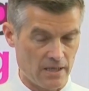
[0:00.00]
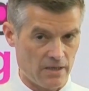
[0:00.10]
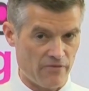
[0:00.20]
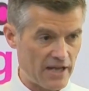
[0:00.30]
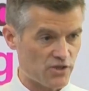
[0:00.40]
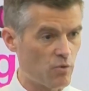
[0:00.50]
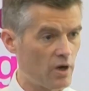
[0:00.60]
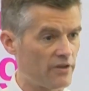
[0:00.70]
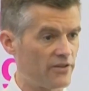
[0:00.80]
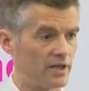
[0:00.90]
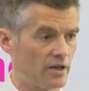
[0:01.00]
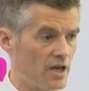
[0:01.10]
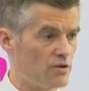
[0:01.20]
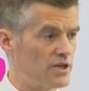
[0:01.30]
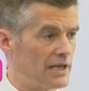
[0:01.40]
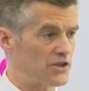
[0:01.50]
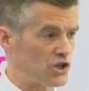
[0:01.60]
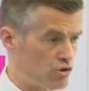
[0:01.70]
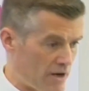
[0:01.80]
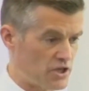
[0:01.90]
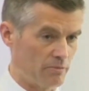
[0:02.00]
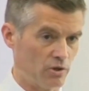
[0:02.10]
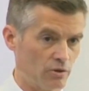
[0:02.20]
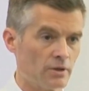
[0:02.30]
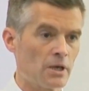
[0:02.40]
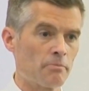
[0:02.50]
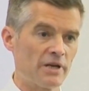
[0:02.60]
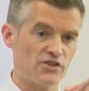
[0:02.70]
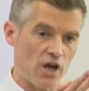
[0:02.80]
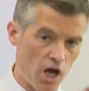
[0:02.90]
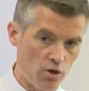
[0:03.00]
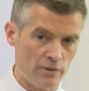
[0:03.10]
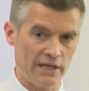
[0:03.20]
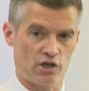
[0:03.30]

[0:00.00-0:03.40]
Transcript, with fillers: And that's why I think a no deal is credible, but it's only